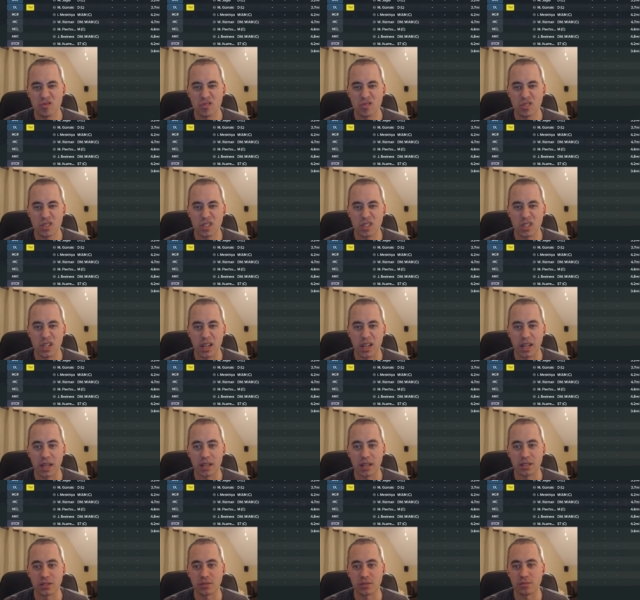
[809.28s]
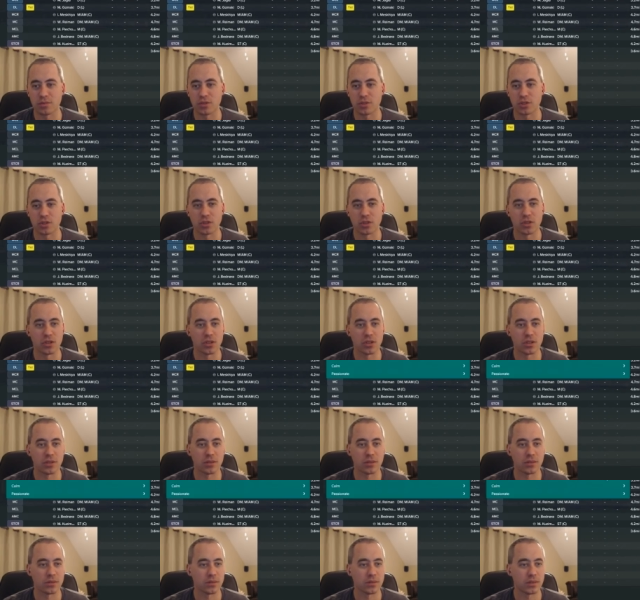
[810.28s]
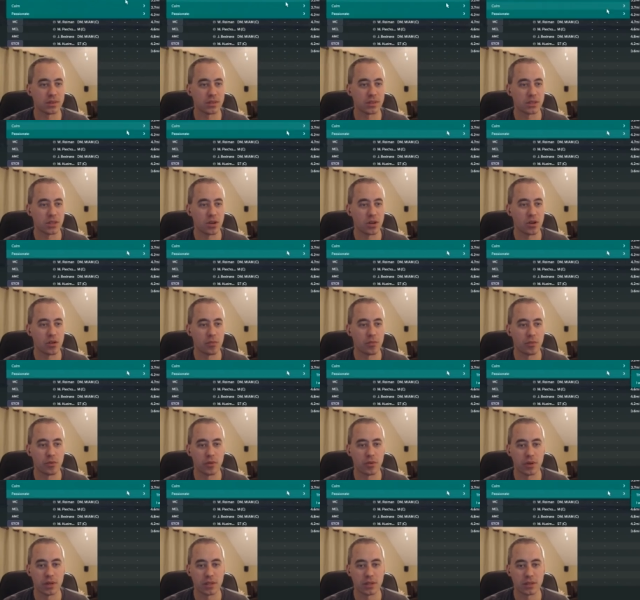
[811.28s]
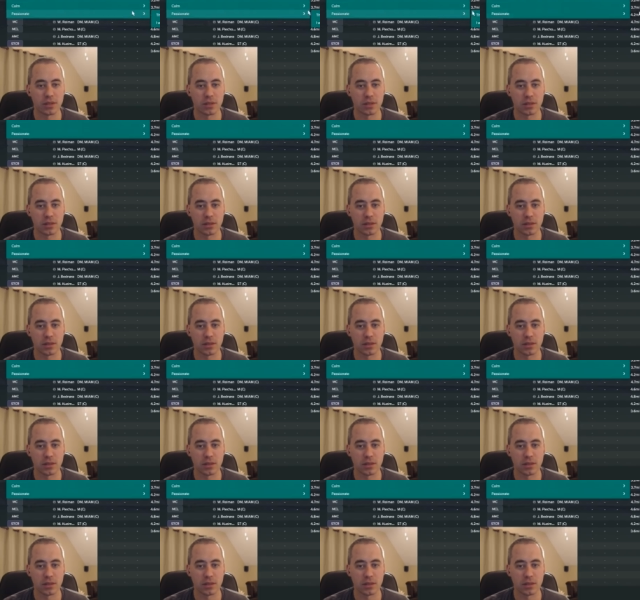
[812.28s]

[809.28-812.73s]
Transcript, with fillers: Yeah, I guess, sure. Let's go, boys.